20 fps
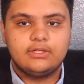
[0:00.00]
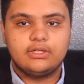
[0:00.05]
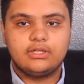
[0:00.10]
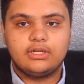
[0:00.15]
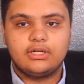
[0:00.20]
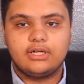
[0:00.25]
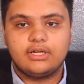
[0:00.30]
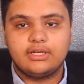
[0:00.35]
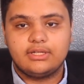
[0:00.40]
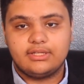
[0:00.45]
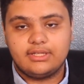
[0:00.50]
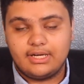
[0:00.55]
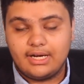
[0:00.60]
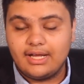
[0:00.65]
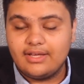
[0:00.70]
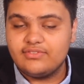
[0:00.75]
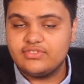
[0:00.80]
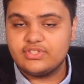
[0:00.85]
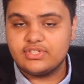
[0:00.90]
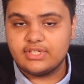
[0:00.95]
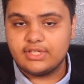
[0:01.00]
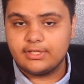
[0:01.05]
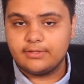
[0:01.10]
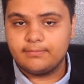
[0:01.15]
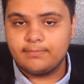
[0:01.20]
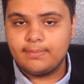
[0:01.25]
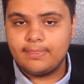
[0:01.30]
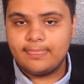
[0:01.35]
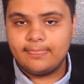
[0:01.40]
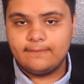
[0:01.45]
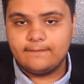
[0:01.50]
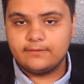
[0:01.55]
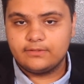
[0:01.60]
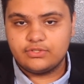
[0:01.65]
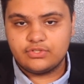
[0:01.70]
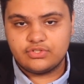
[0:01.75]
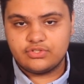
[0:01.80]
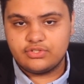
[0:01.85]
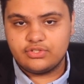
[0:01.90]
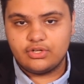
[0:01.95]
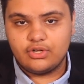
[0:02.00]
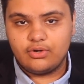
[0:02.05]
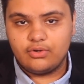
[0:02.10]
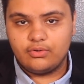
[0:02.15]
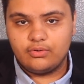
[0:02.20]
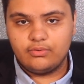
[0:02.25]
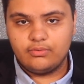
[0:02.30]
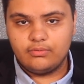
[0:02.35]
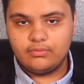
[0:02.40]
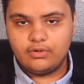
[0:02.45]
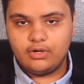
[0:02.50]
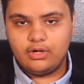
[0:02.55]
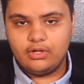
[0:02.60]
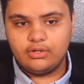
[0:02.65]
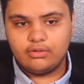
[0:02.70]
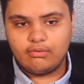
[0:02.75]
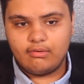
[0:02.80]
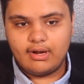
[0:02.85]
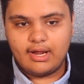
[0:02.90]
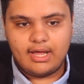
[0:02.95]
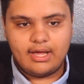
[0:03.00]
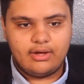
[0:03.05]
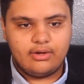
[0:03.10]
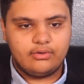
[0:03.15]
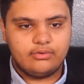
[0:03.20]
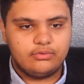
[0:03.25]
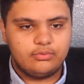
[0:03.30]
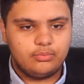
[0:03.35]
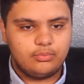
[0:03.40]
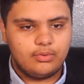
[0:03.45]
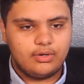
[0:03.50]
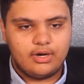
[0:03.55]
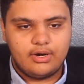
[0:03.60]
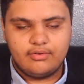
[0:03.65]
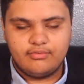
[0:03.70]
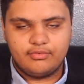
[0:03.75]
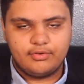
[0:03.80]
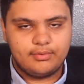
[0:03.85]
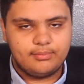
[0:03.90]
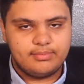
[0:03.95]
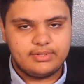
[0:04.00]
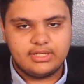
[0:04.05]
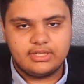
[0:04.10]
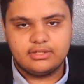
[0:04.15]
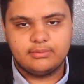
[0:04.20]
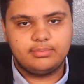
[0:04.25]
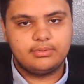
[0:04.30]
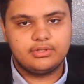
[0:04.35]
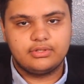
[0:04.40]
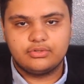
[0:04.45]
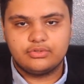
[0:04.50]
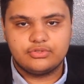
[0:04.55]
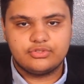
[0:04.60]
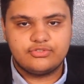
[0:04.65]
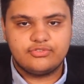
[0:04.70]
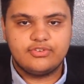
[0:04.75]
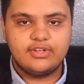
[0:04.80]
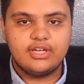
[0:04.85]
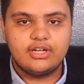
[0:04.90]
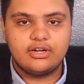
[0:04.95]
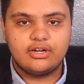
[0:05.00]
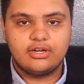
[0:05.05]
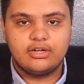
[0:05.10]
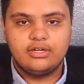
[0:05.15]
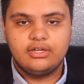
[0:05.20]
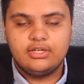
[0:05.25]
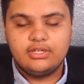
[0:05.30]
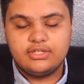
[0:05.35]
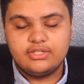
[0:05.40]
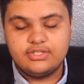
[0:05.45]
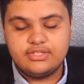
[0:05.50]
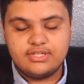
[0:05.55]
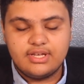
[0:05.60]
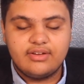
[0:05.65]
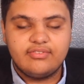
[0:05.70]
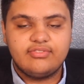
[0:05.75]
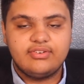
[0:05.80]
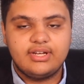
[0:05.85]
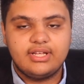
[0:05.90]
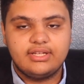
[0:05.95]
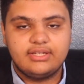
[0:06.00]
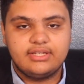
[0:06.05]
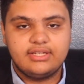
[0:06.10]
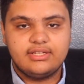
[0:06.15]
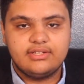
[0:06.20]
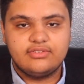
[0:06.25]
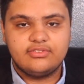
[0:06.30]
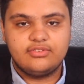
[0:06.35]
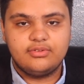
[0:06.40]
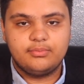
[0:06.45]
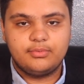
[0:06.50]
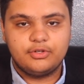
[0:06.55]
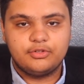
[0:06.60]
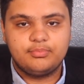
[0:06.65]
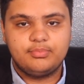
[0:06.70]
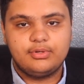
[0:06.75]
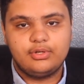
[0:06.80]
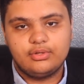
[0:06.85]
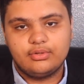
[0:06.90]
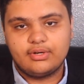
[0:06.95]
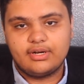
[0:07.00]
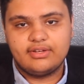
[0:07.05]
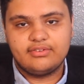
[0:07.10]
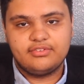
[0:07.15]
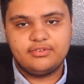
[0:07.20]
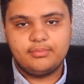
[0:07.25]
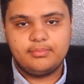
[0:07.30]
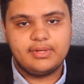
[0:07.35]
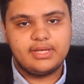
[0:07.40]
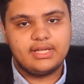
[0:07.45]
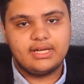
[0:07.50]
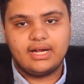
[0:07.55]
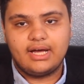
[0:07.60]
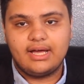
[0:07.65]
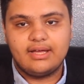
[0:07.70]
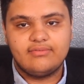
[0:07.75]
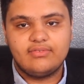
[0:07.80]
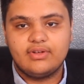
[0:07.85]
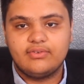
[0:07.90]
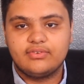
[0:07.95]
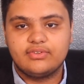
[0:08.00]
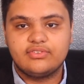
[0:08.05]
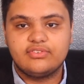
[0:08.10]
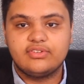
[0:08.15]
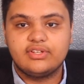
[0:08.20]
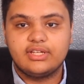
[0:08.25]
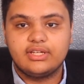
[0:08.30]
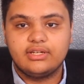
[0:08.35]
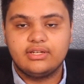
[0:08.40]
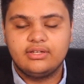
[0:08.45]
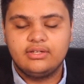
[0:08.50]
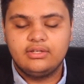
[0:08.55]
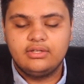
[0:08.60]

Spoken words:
that I've seen, just, you know, all around, wherever it be in the political sphere, definitely is the most polarized debate I've ever seen.